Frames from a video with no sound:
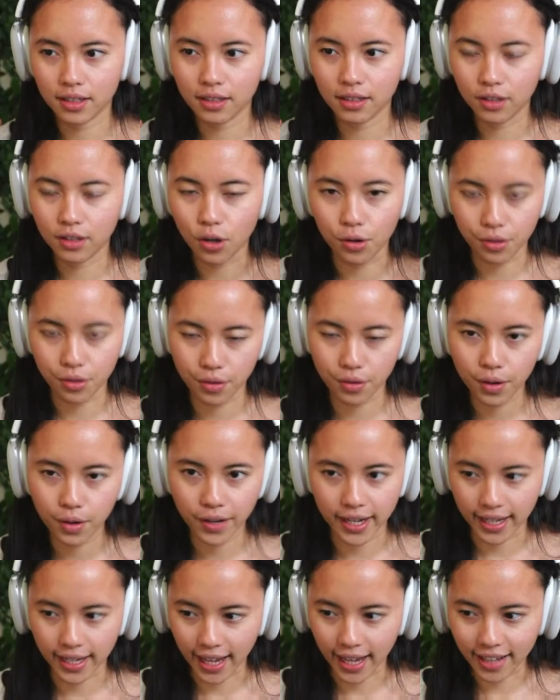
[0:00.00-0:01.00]
go through
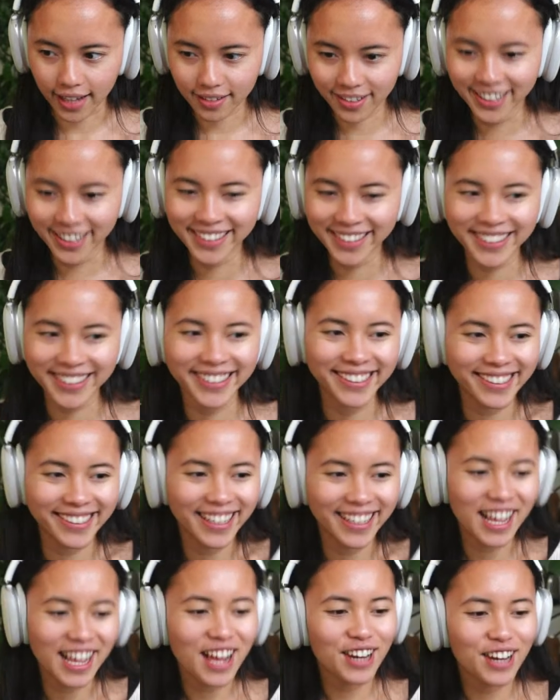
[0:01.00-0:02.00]
it again,
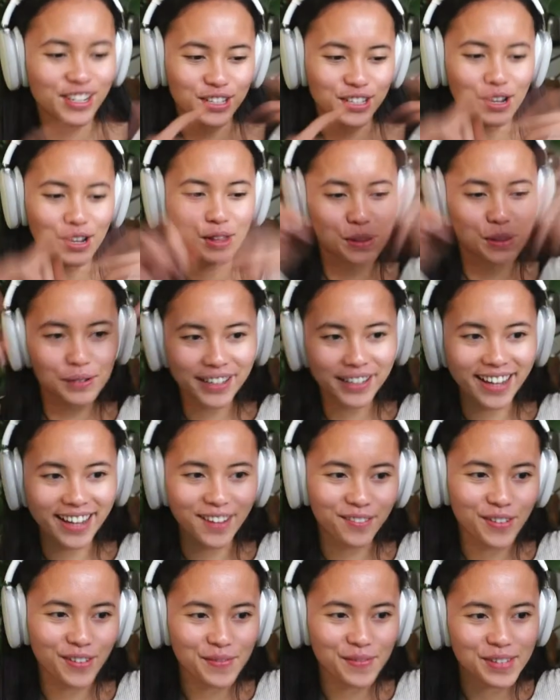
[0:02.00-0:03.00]
let's go through it
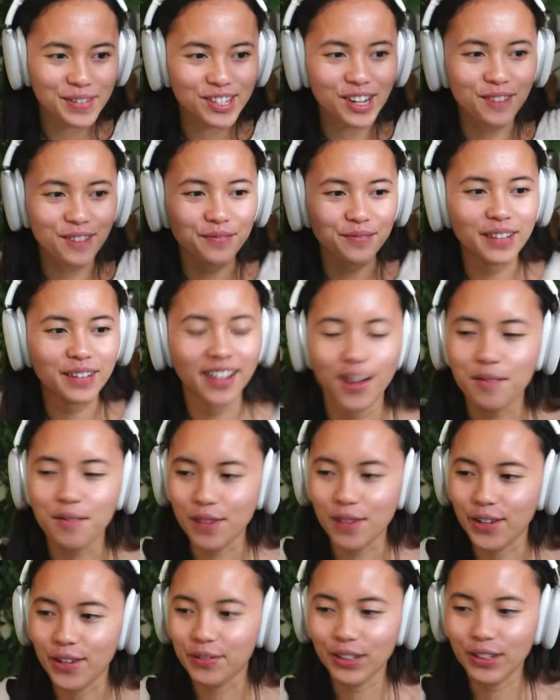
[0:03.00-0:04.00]
again from the top.
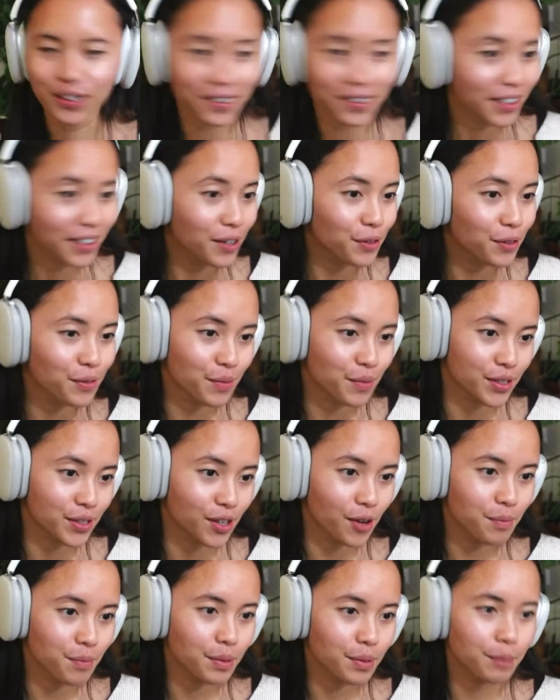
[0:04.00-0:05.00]
Well, we're not going to go from the
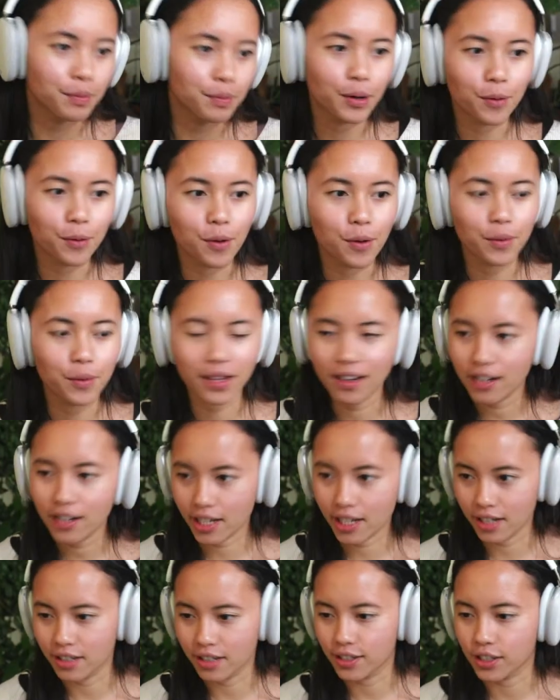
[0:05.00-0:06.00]
top, but what we are
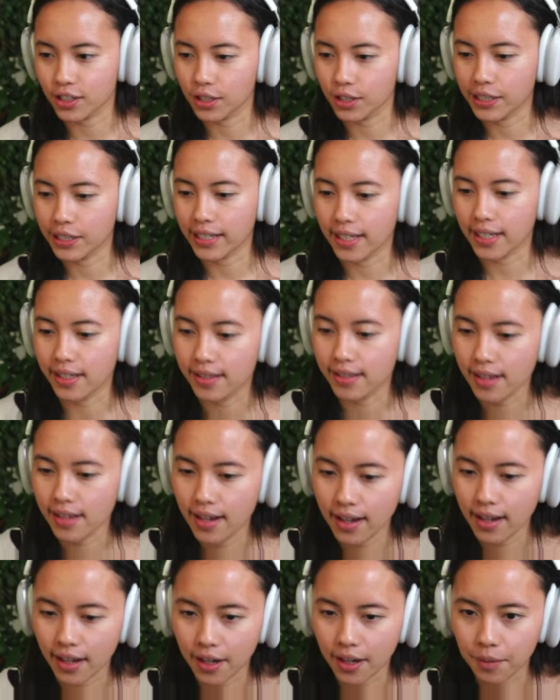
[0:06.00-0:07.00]
going to do is
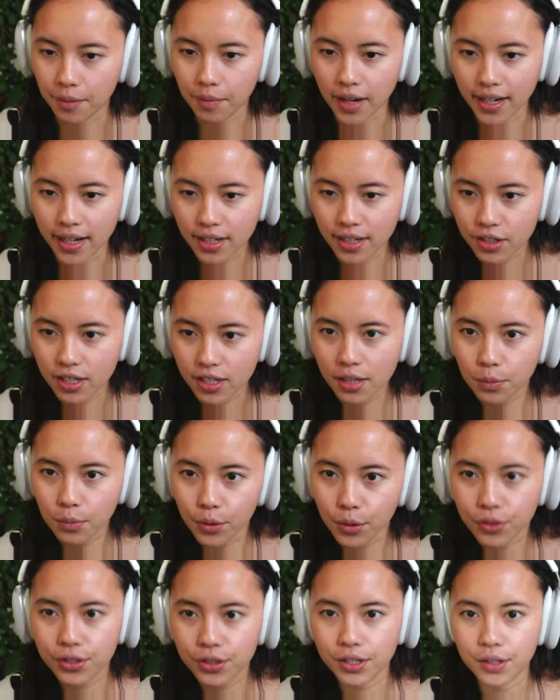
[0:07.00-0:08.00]
I actually
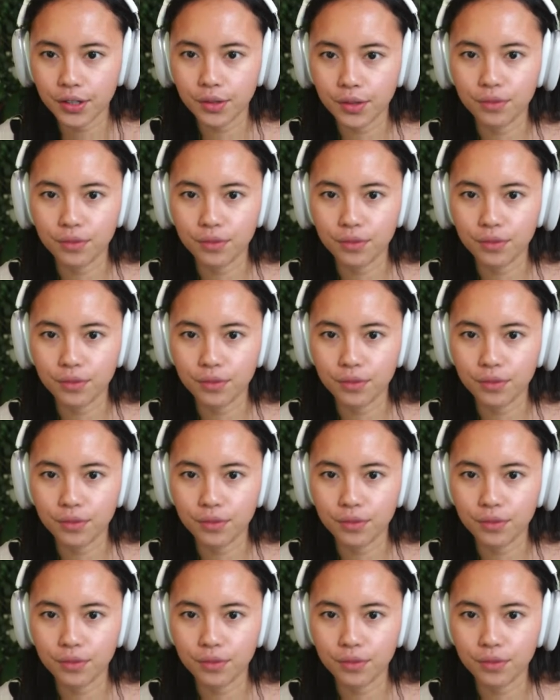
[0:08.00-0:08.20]
want to